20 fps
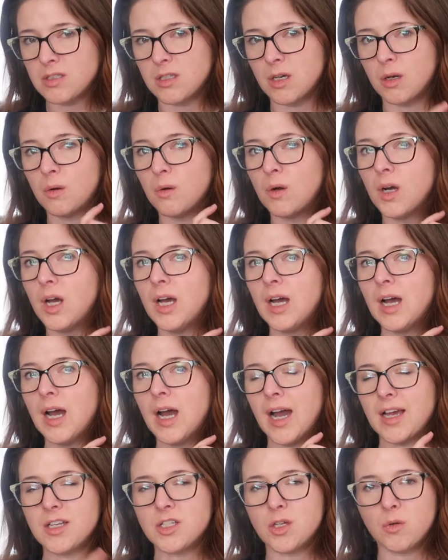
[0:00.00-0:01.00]
So
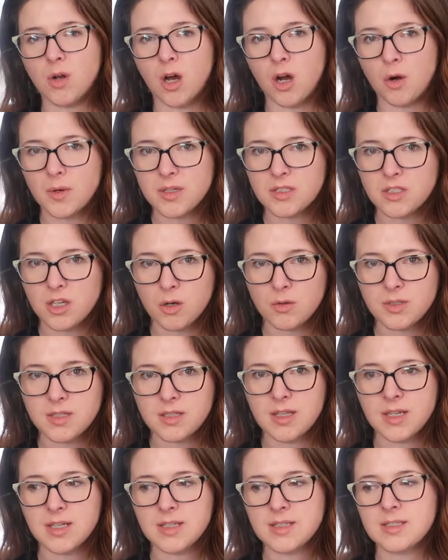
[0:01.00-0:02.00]
I don't always go to
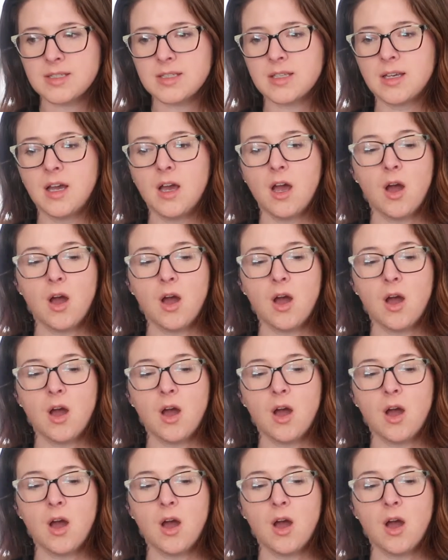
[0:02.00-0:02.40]
this.